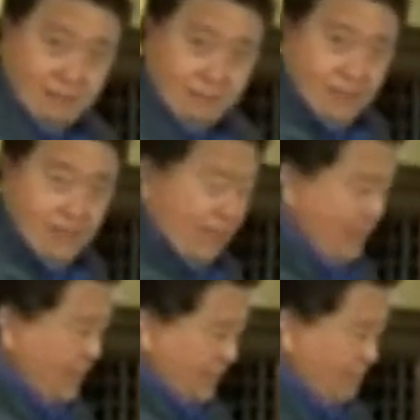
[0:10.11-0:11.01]
And what
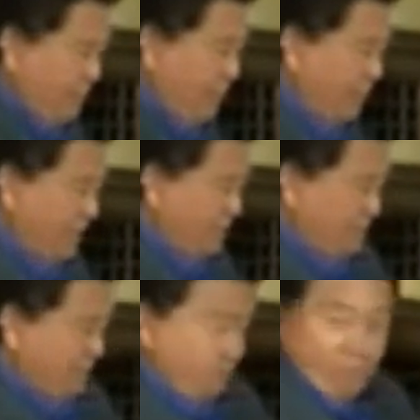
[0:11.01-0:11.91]
the employee,
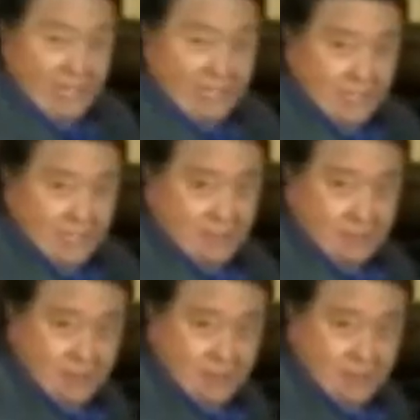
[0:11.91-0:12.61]
whether the president